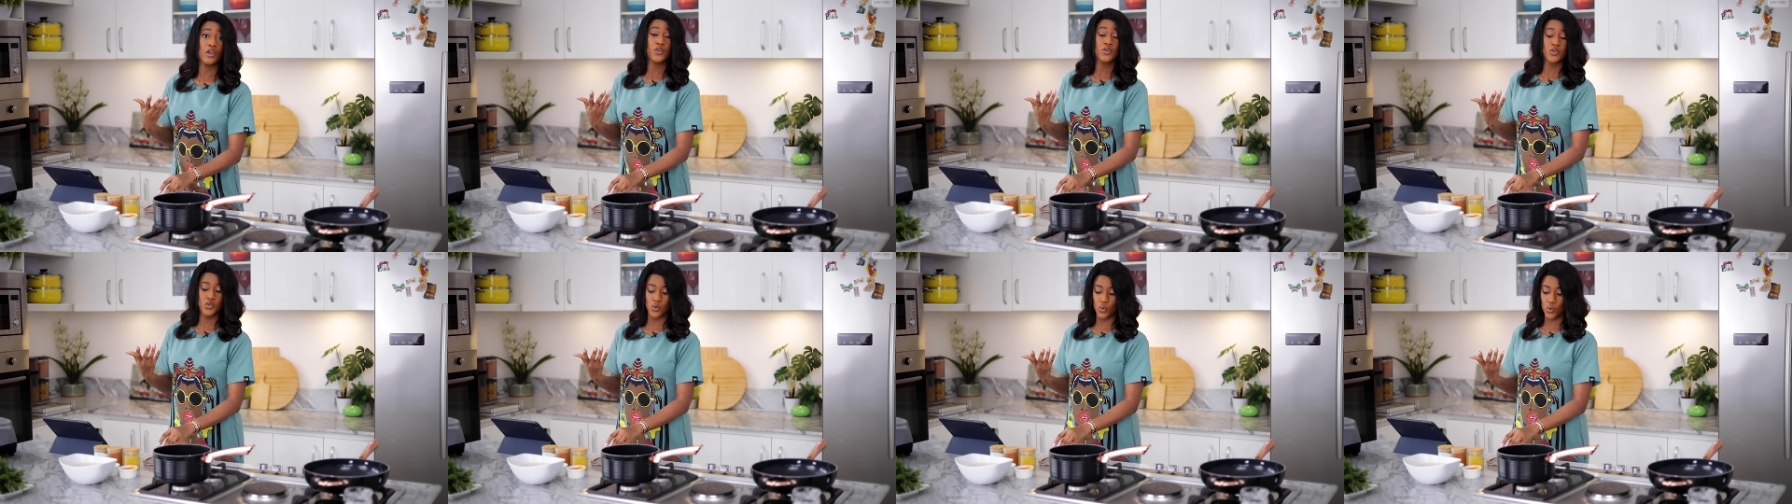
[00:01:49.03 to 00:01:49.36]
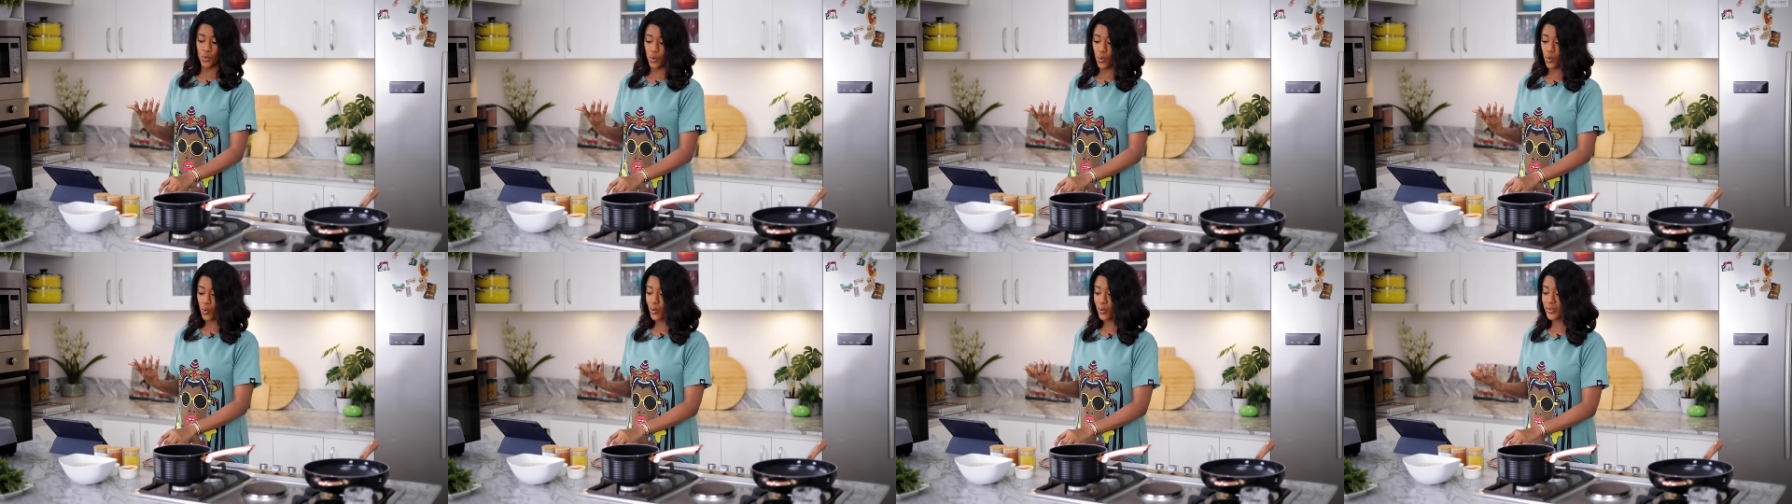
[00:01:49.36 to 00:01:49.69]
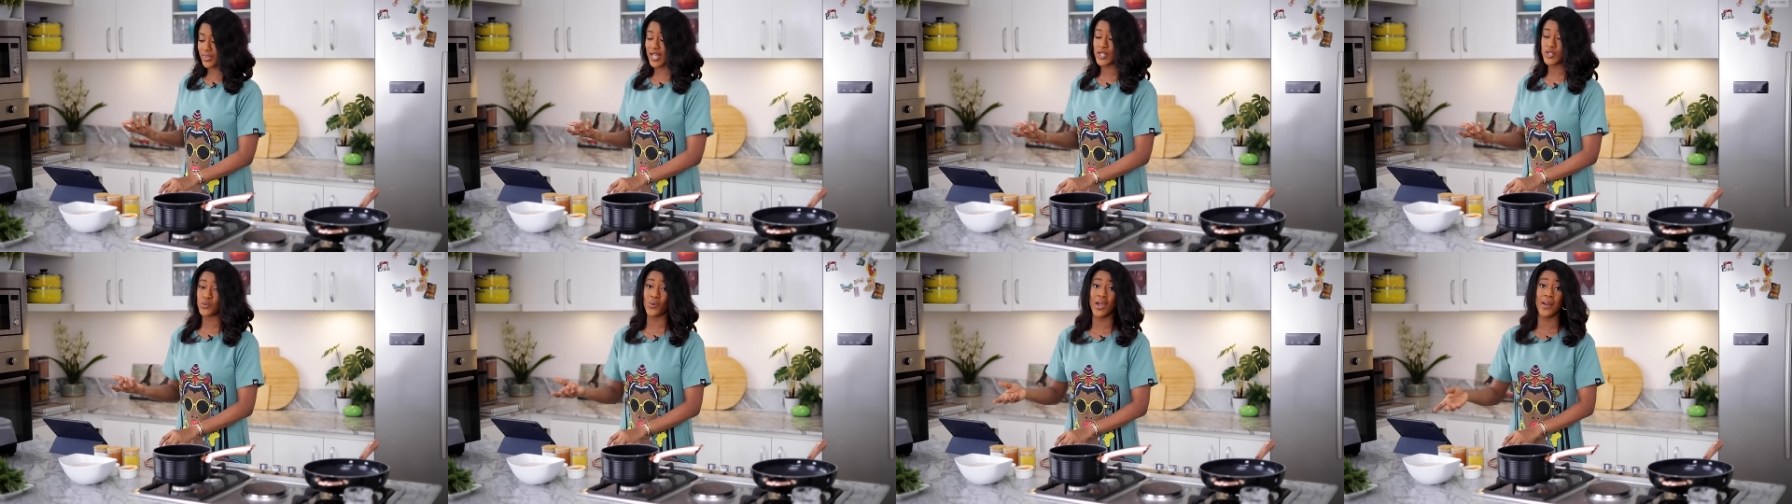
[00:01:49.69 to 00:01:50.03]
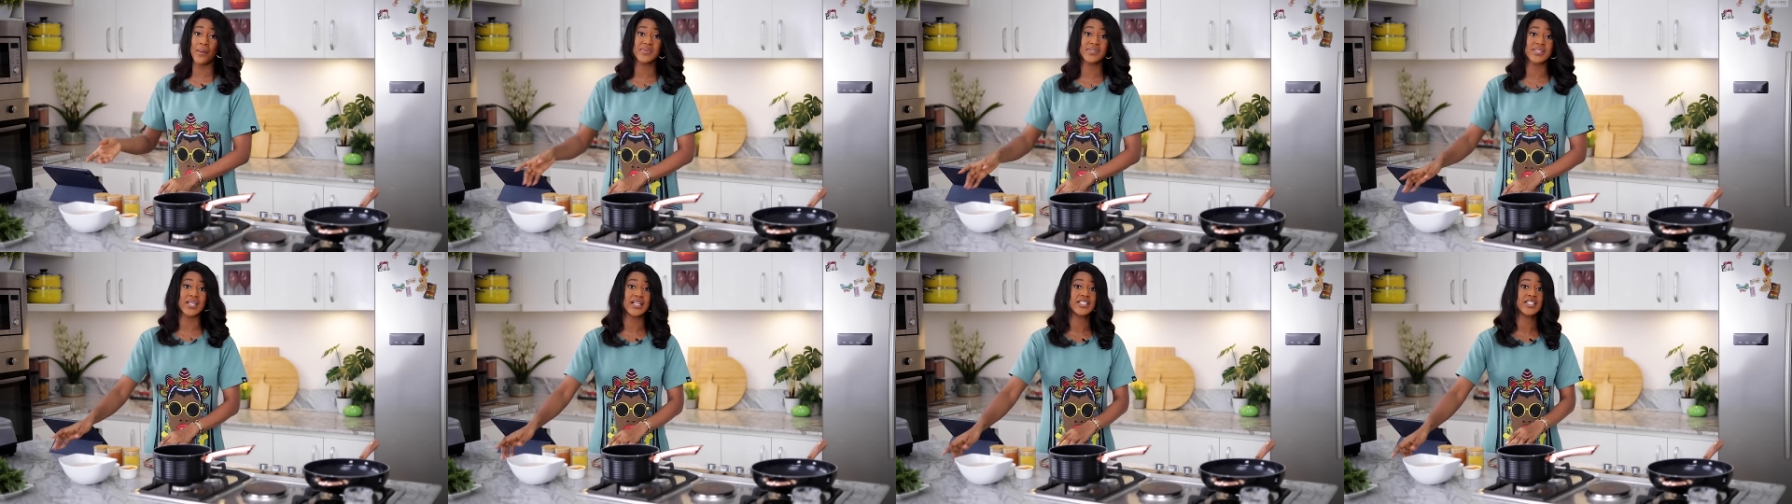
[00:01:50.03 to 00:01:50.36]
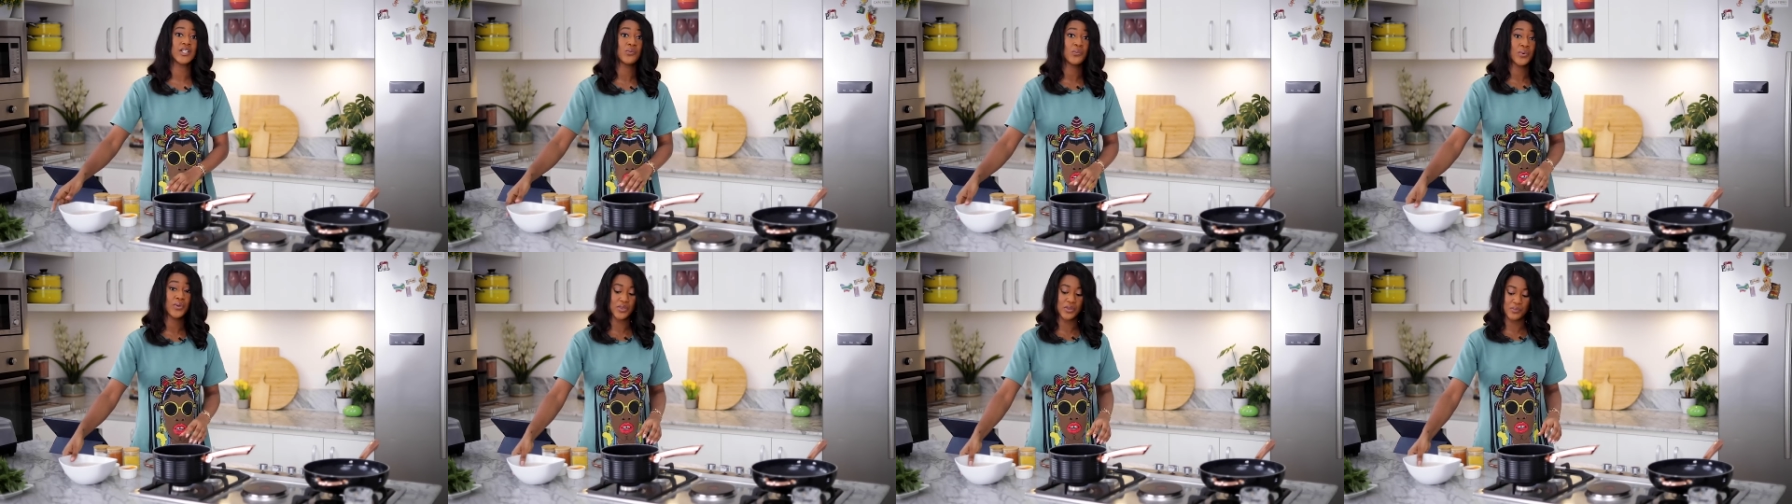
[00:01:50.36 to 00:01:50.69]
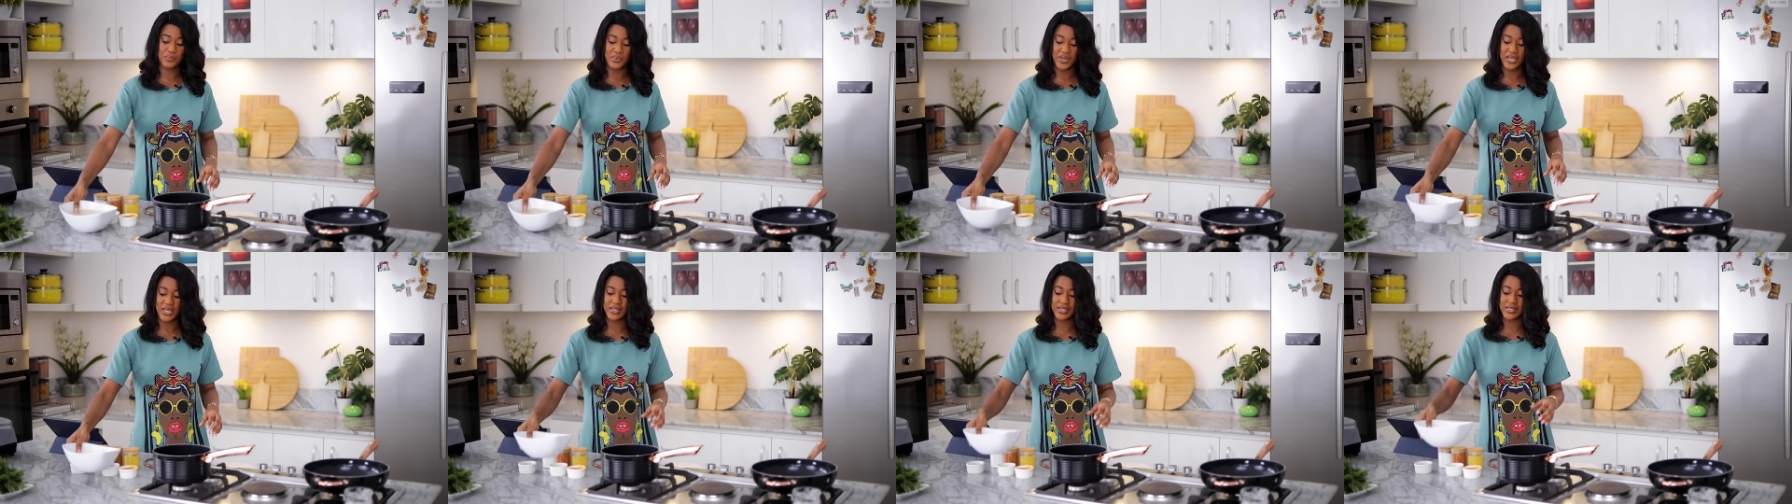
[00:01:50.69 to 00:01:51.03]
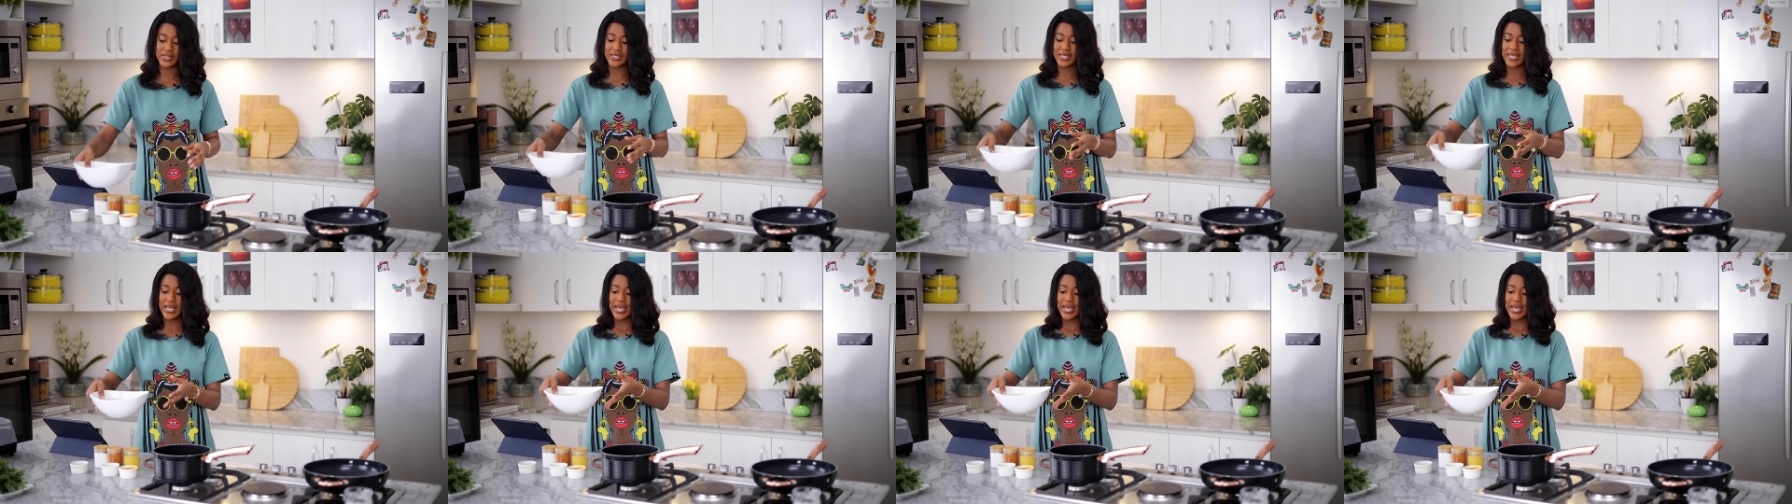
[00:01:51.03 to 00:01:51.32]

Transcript: to cook, that's why I'm starting with the beans.